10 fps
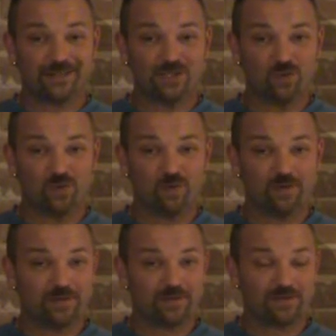swim,
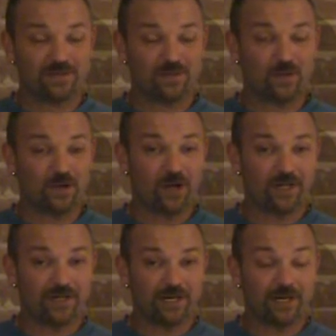and smoke
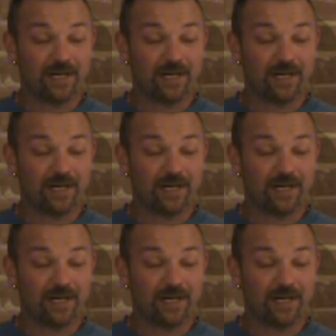ganja.